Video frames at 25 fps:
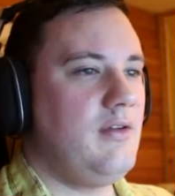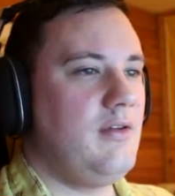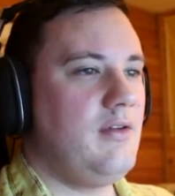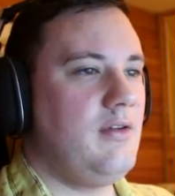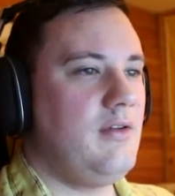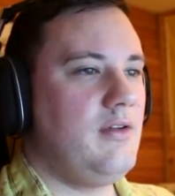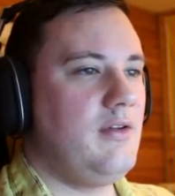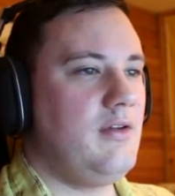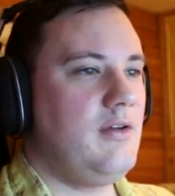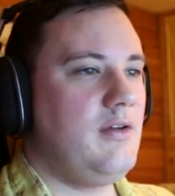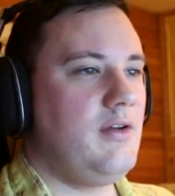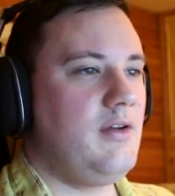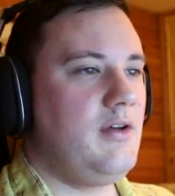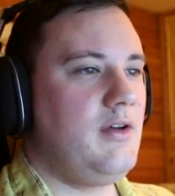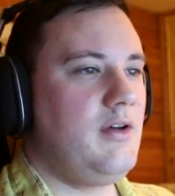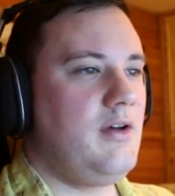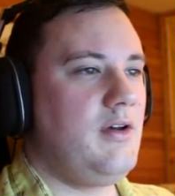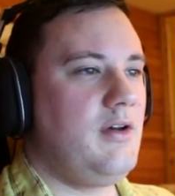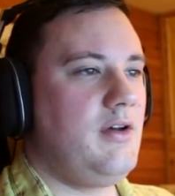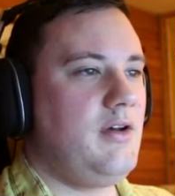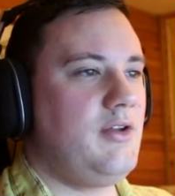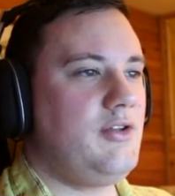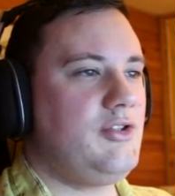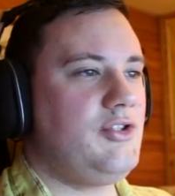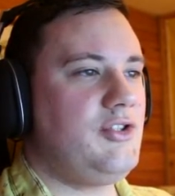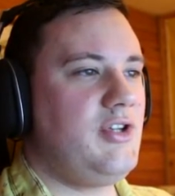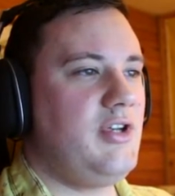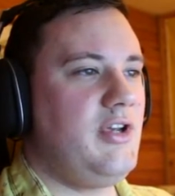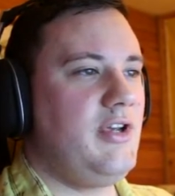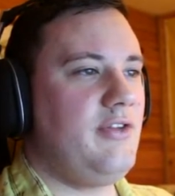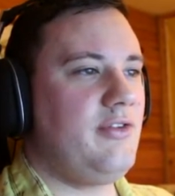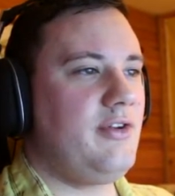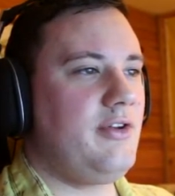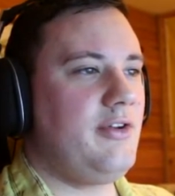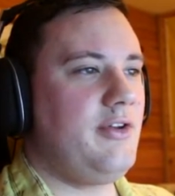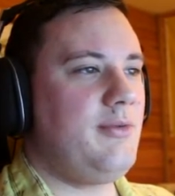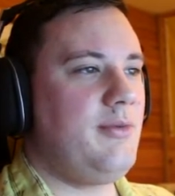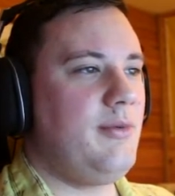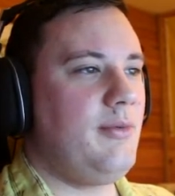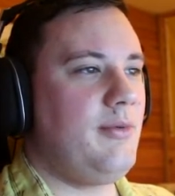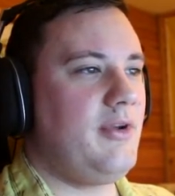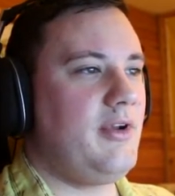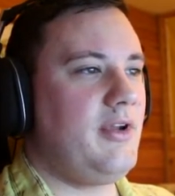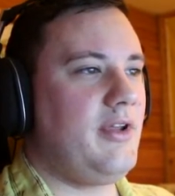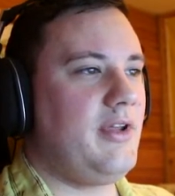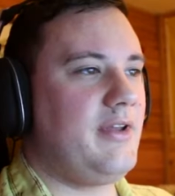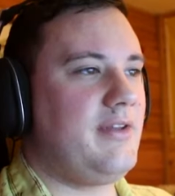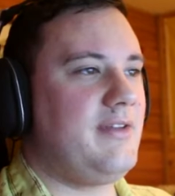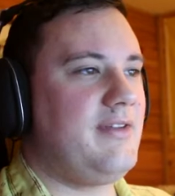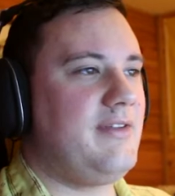Oh, jeez. Like, all these people
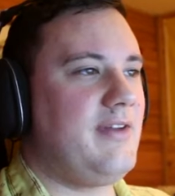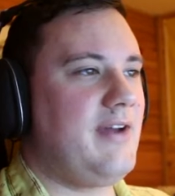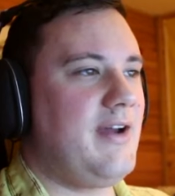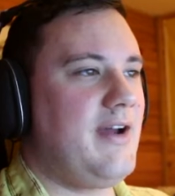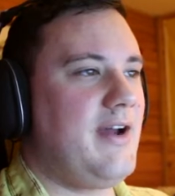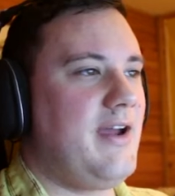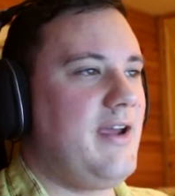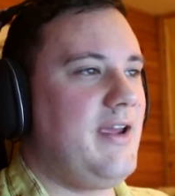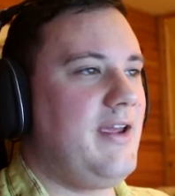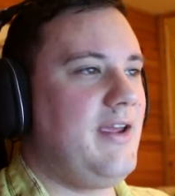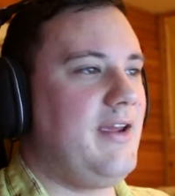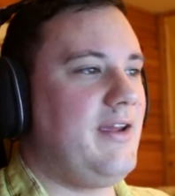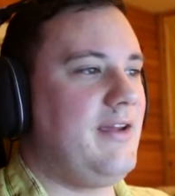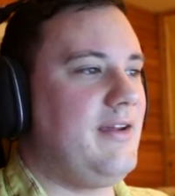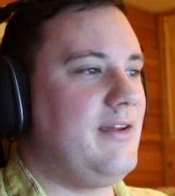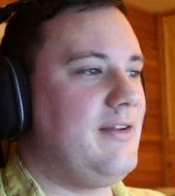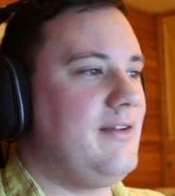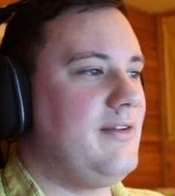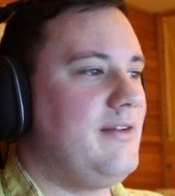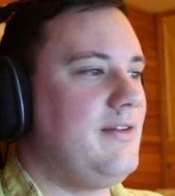that are, like, dying.